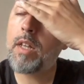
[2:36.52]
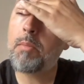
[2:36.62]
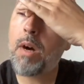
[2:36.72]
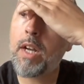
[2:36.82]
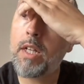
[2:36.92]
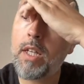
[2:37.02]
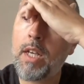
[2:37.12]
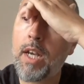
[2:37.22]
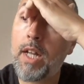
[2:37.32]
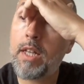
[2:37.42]
under
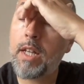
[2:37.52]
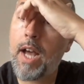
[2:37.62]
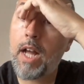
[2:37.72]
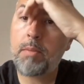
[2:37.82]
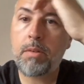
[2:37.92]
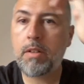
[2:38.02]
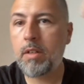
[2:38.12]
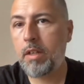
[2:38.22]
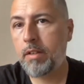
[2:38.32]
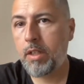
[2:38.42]
marketing, and ad
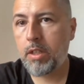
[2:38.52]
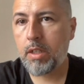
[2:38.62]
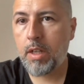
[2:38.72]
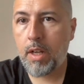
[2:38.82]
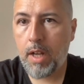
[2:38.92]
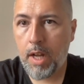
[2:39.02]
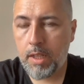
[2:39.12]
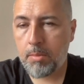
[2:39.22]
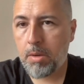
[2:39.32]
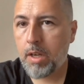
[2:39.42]
personalization
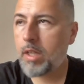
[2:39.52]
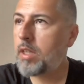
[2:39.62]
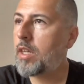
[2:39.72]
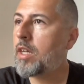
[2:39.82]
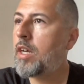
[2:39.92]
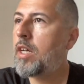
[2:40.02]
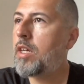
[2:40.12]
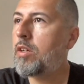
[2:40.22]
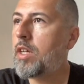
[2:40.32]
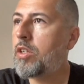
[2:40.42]
under marketing.
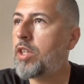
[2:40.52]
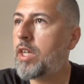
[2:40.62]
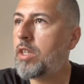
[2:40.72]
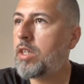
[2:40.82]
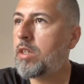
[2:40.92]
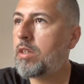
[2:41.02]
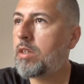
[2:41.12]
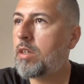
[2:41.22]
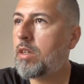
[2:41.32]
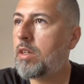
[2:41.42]
You can change
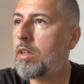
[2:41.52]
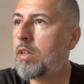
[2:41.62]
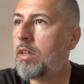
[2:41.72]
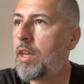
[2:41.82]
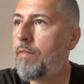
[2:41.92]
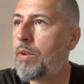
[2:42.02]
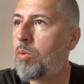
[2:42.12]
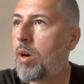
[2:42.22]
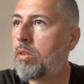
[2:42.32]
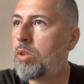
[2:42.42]
it if
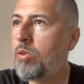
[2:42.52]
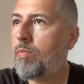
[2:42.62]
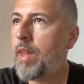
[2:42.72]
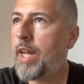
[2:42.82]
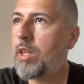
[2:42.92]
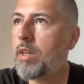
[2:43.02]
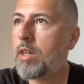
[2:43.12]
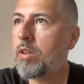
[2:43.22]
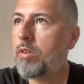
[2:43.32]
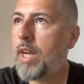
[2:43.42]
you want to, and you
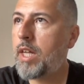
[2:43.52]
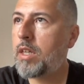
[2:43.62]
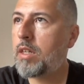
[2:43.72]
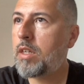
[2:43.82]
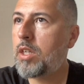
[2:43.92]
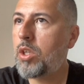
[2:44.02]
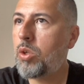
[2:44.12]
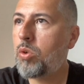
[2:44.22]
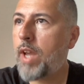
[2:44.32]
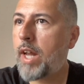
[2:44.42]
can create
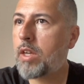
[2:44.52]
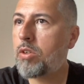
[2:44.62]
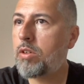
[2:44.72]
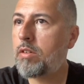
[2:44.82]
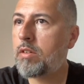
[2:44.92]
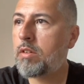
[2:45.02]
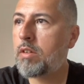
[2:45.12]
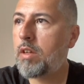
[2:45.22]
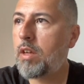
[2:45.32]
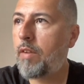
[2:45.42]
new categories
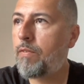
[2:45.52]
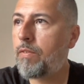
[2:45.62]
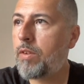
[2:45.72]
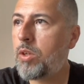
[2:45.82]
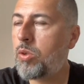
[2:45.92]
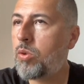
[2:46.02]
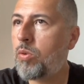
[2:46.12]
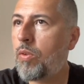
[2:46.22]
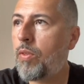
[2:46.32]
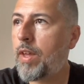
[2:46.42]
if
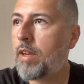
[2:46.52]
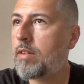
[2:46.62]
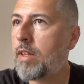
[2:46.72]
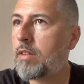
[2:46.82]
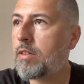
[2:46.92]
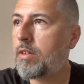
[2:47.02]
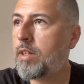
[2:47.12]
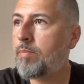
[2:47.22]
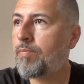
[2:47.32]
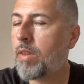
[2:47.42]
you think is
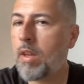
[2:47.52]
necessary.